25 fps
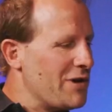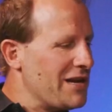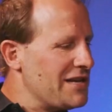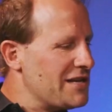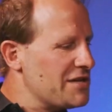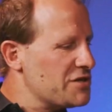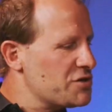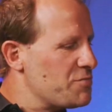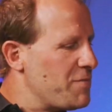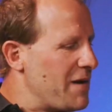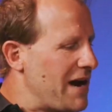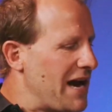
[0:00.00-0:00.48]

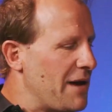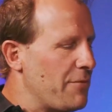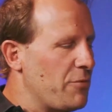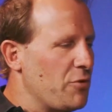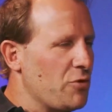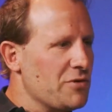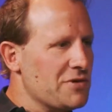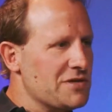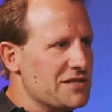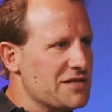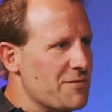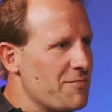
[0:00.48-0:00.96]
his Bible.
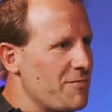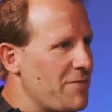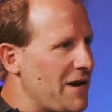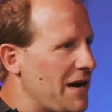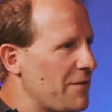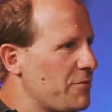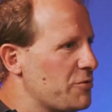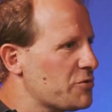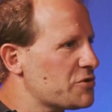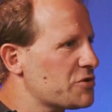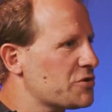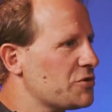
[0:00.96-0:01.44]
He's in
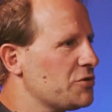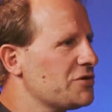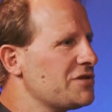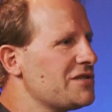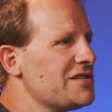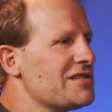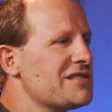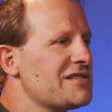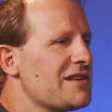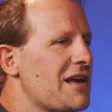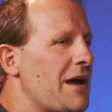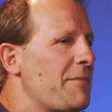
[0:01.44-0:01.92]
Bible school.
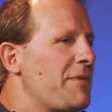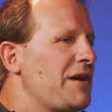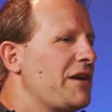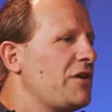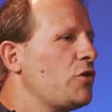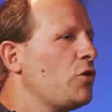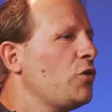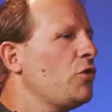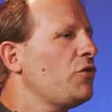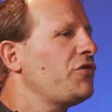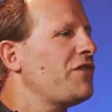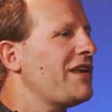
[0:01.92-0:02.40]
Just, I mean,
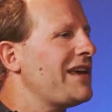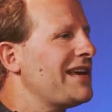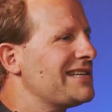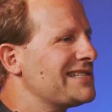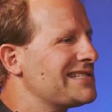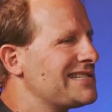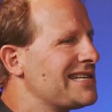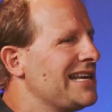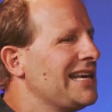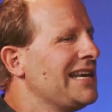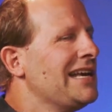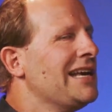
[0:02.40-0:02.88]
cool
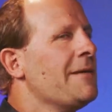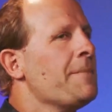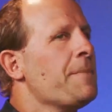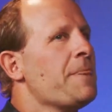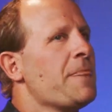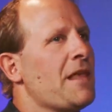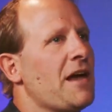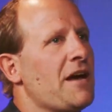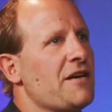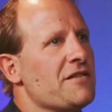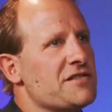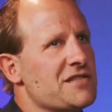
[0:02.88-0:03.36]
things,
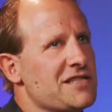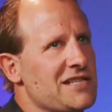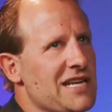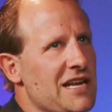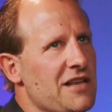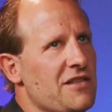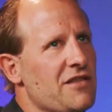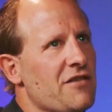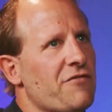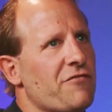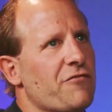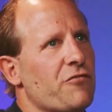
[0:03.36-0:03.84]
seeing
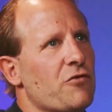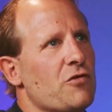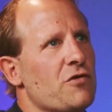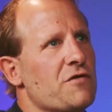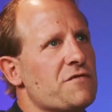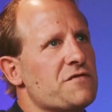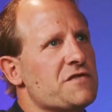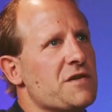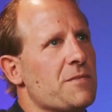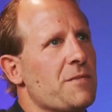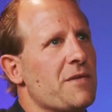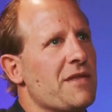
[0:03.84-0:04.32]
the fruit of
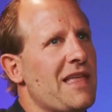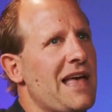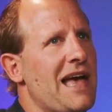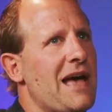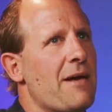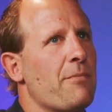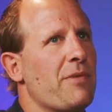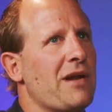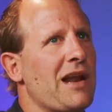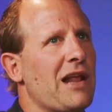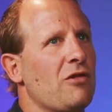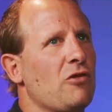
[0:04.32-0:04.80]
some of that.
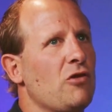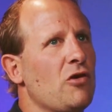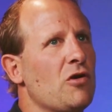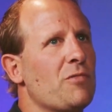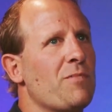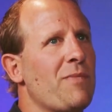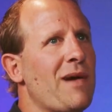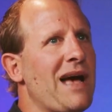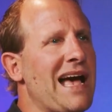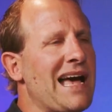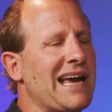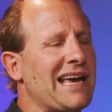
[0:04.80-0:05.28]
But I look
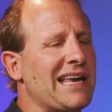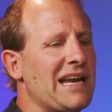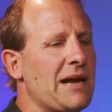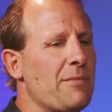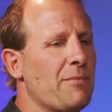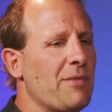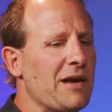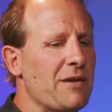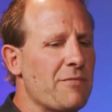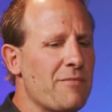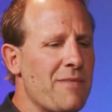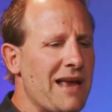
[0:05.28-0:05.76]
back and I'm
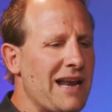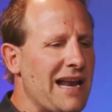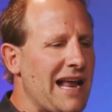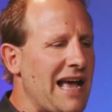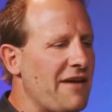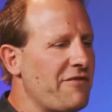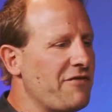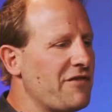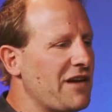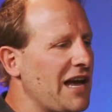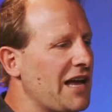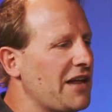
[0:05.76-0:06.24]
like, man,
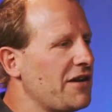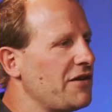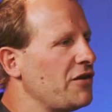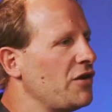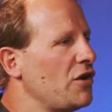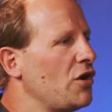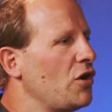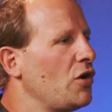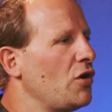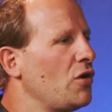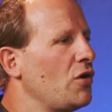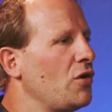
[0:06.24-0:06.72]
I've got
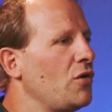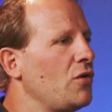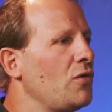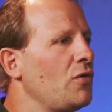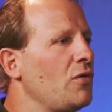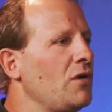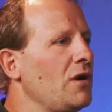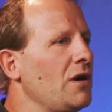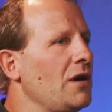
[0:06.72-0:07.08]
no